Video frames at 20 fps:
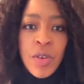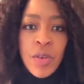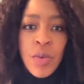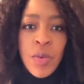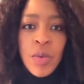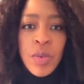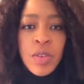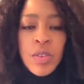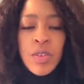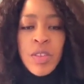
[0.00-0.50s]

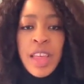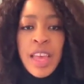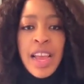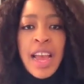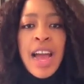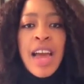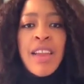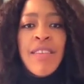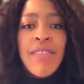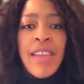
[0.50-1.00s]
or do they
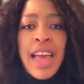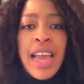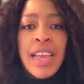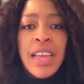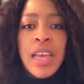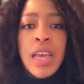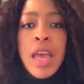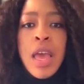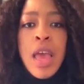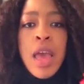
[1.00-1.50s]
kind of
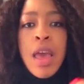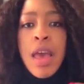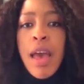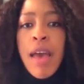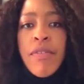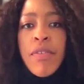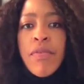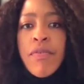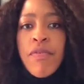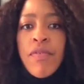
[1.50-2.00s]
like
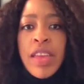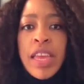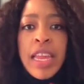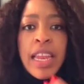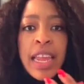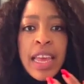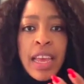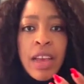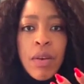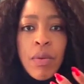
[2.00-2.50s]
have a
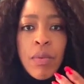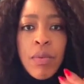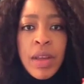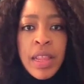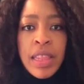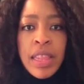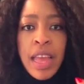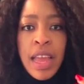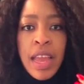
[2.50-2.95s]
feeling when